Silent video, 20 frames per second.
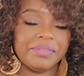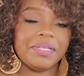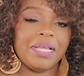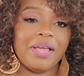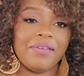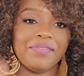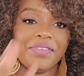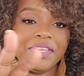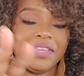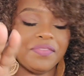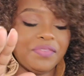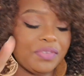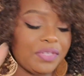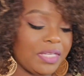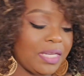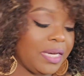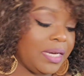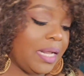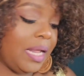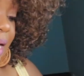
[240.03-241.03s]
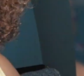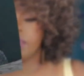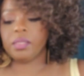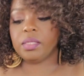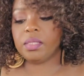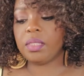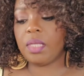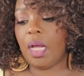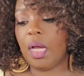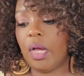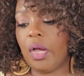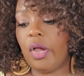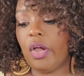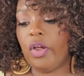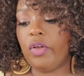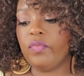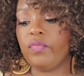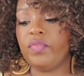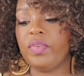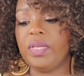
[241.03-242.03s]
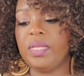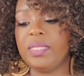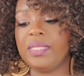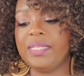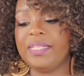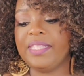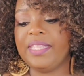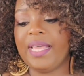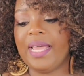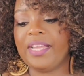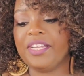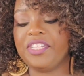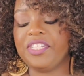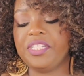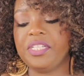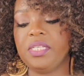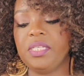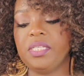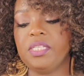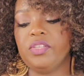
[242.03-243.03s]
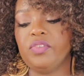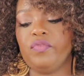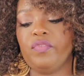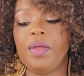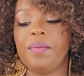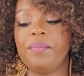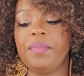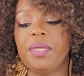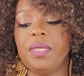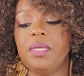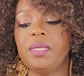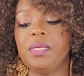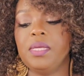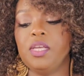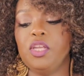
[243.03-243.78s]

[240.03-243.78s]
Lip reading: I forgive you, Jen. So the stock card reads that she is a Remy